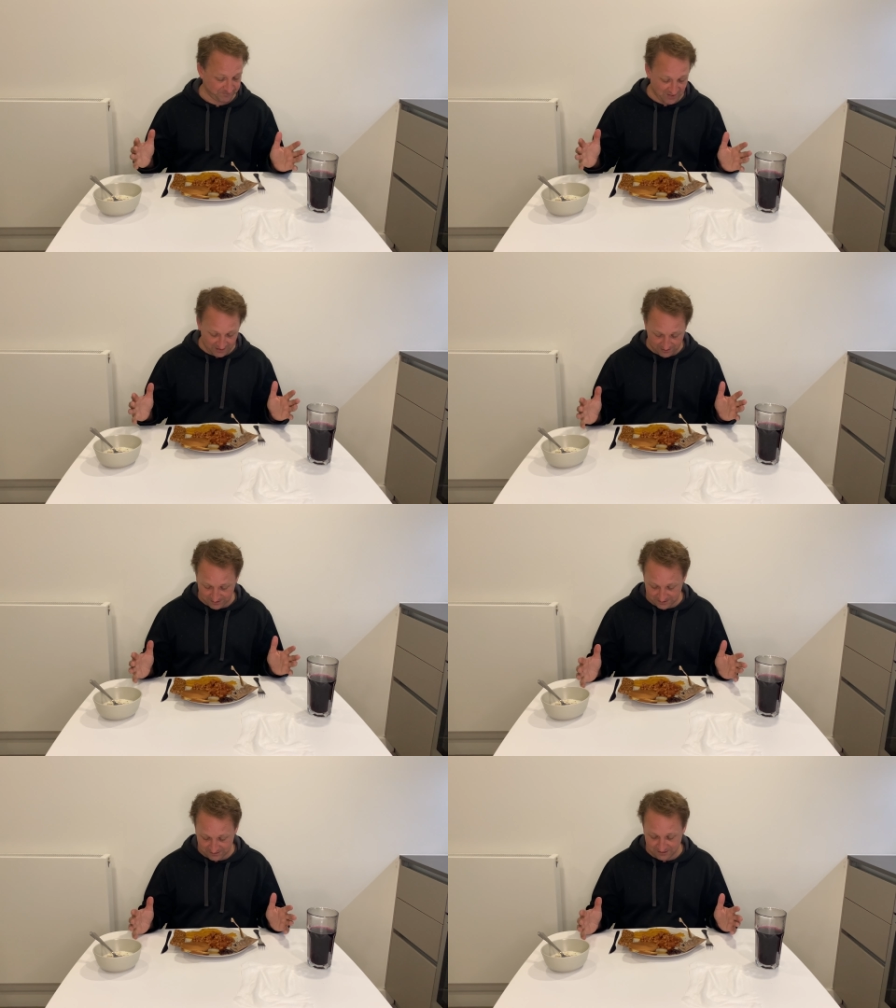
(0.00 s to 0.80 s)

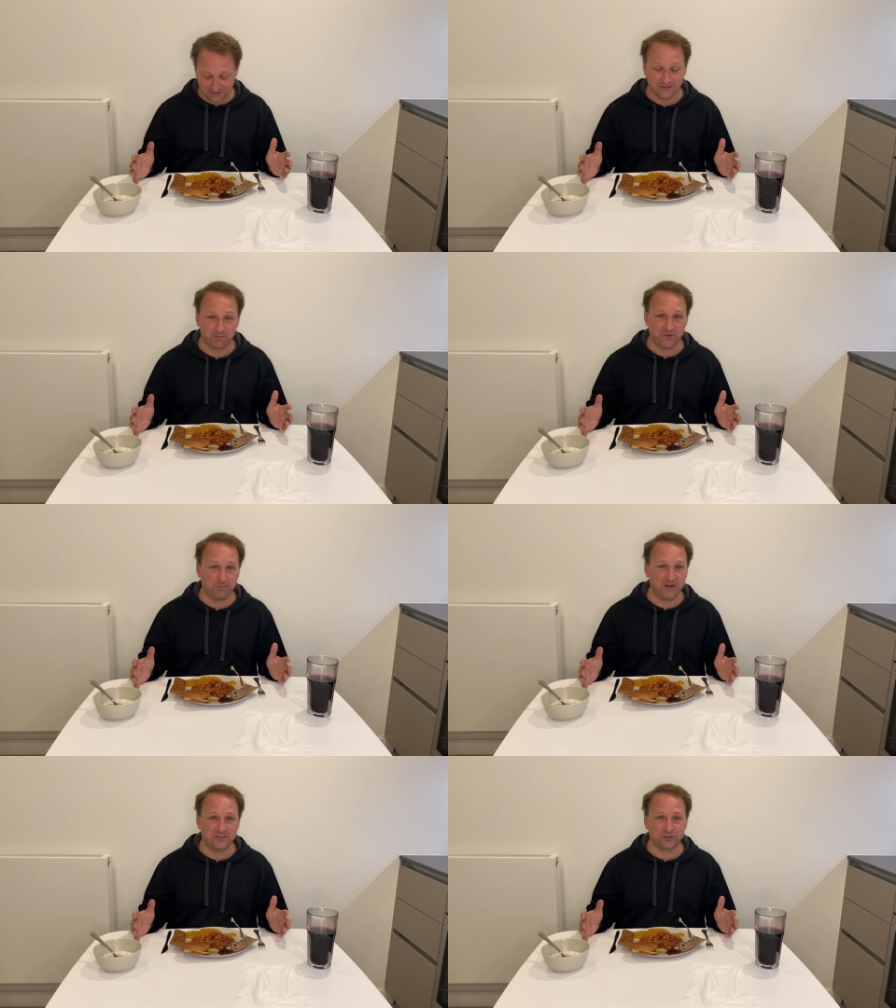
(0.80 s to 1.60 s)
The
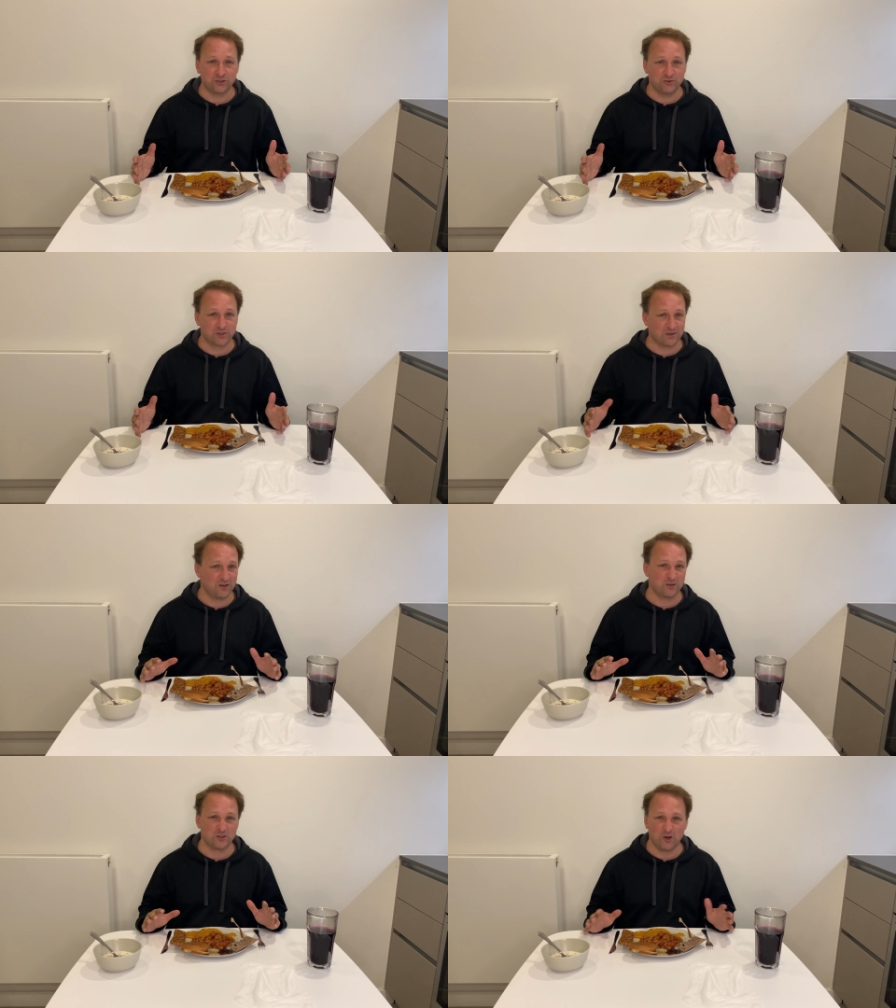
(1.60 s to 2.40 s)
peach juice,
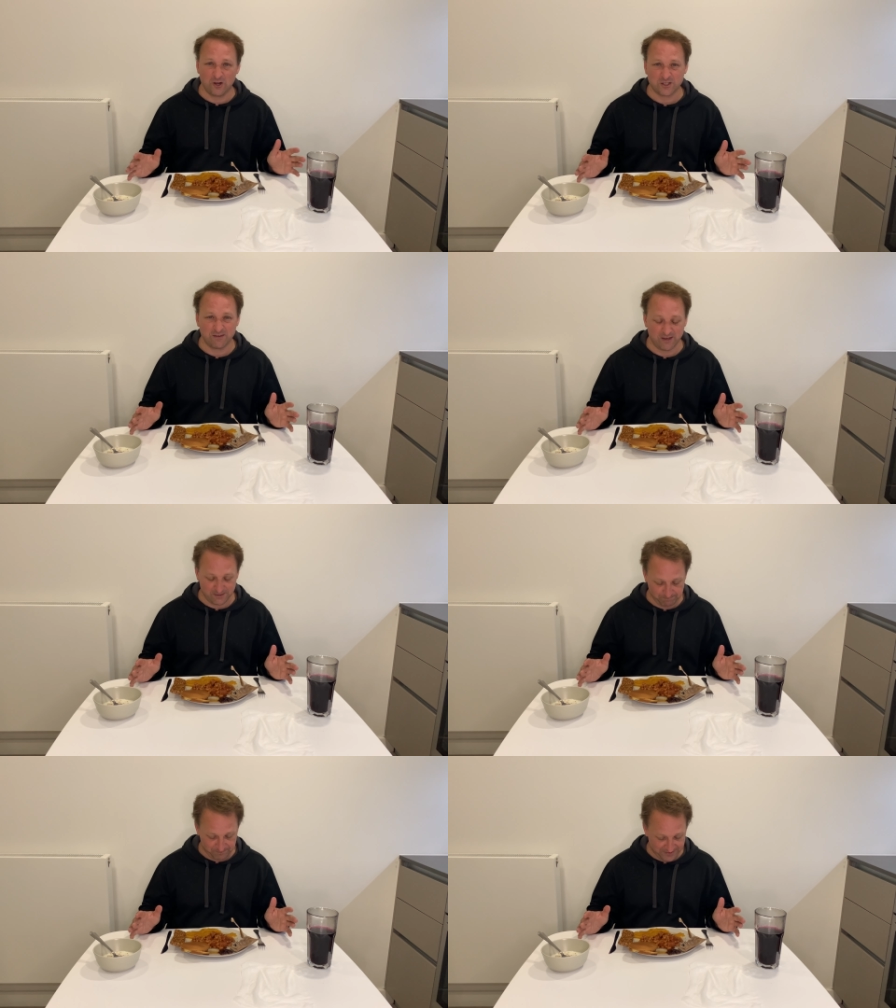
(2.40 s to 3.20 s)
there's lots of
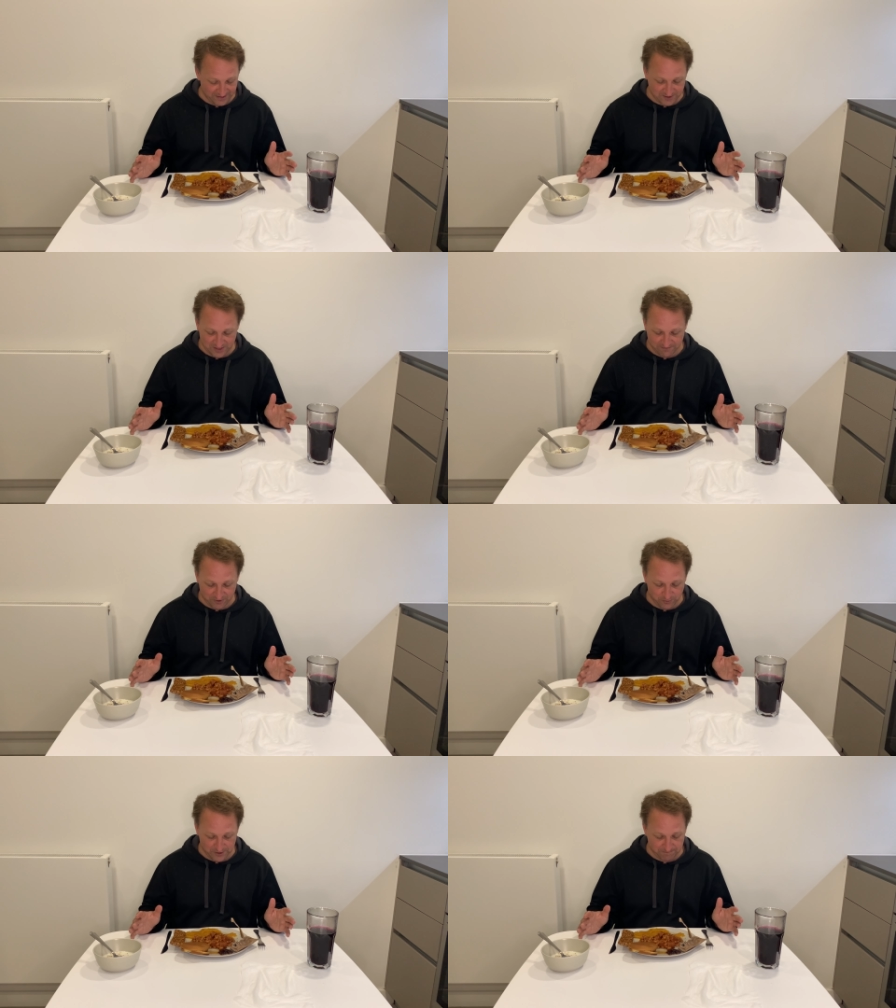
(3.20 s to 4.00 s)
it, gets
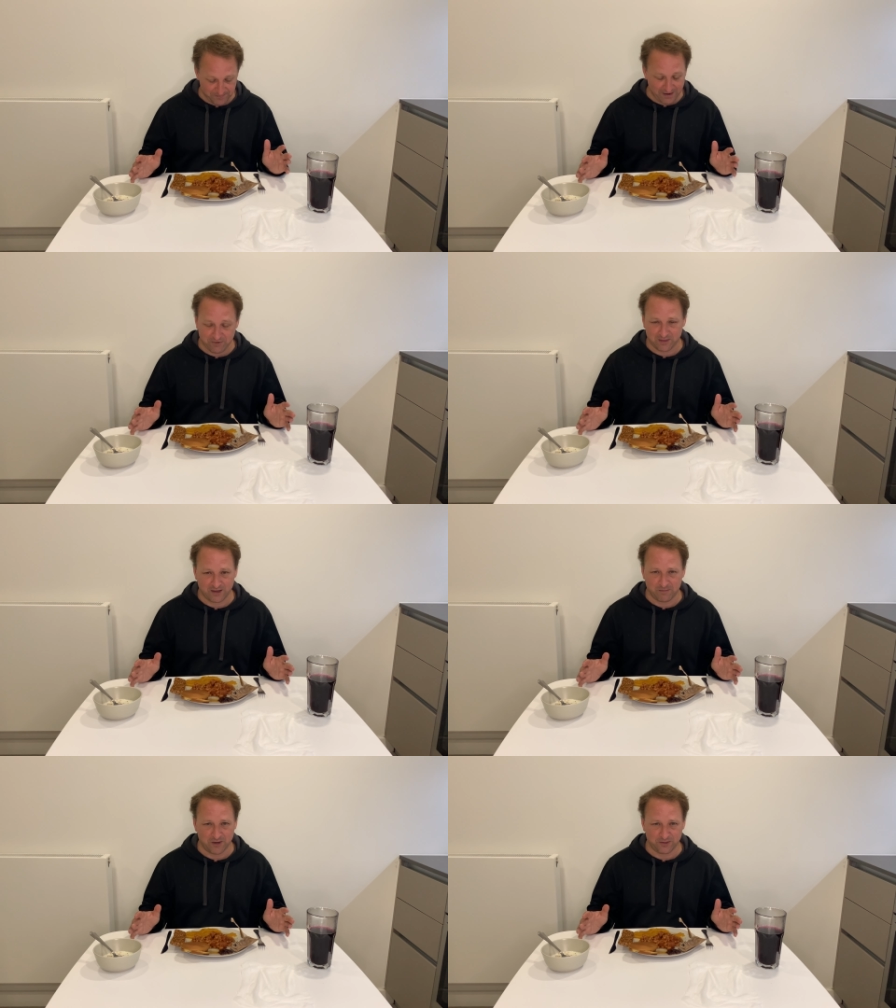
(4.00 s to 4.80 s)
everywhere. Everything
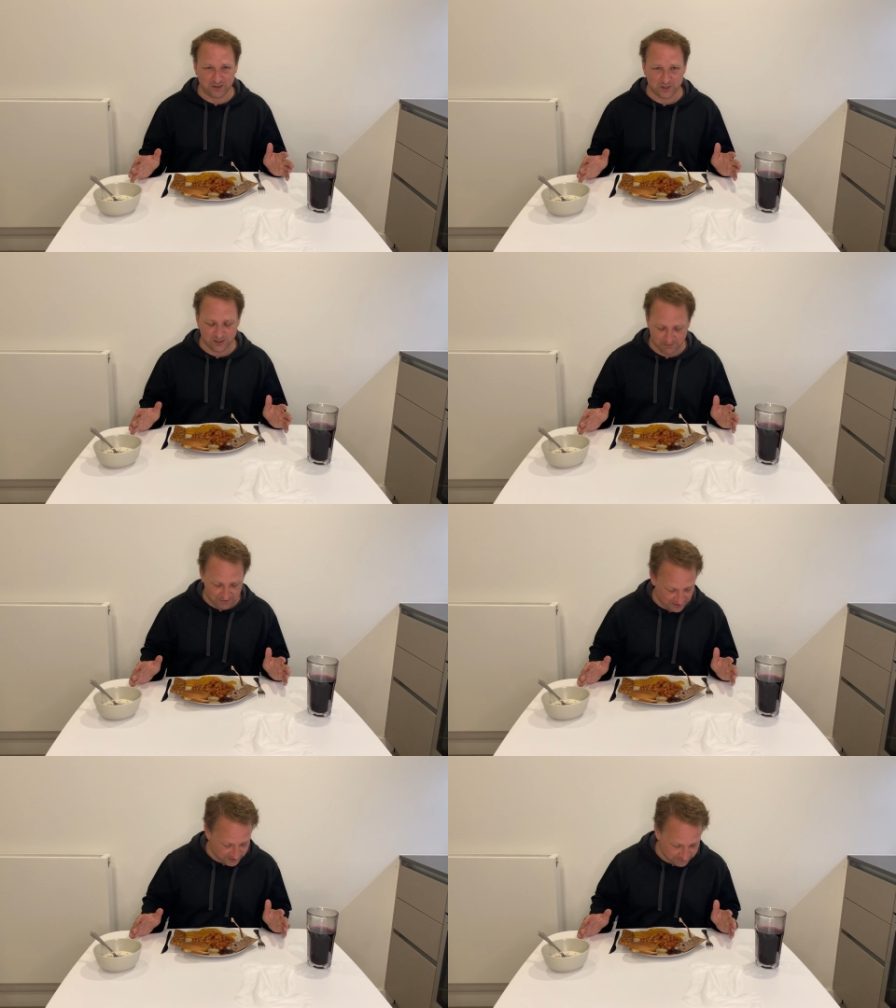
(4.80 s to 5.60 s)
about this is a
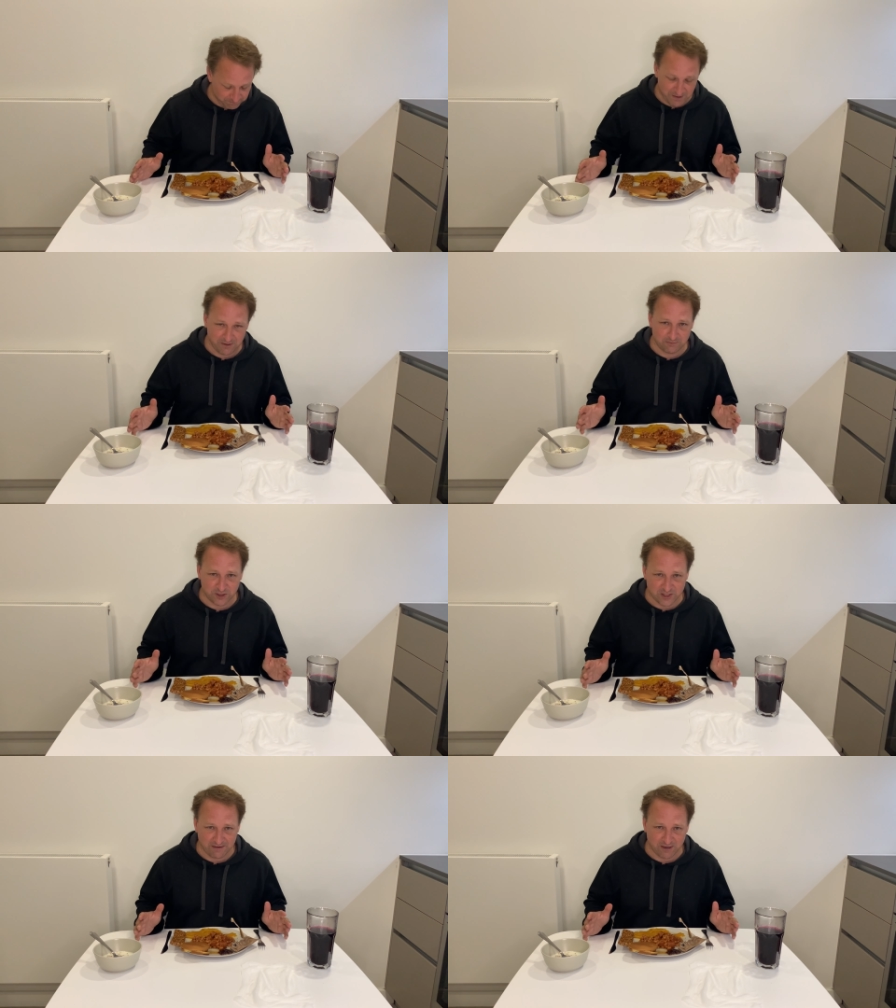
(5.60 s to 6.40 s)
mess. Maybe I'm
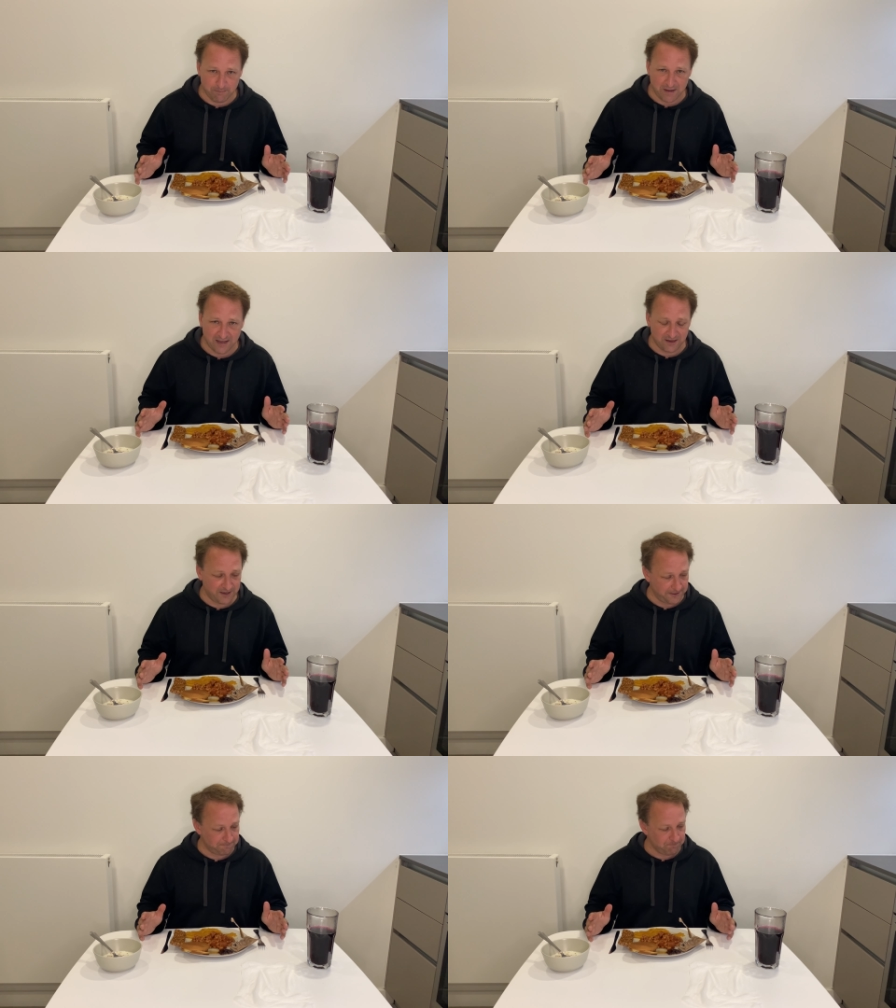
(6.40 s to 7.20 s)
just having a bad night.